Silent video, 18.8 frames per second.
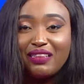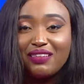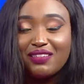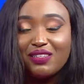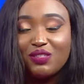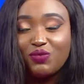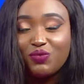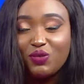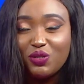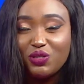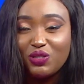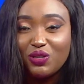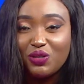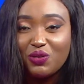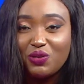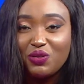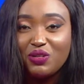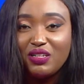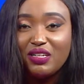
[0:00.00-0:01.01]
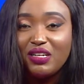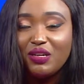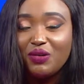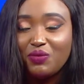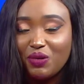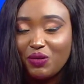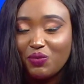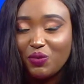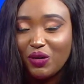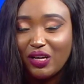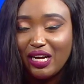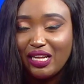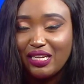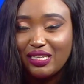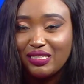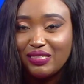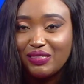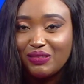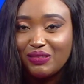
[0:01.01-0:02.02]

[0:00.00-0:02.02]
This is Full Circle with Mikali.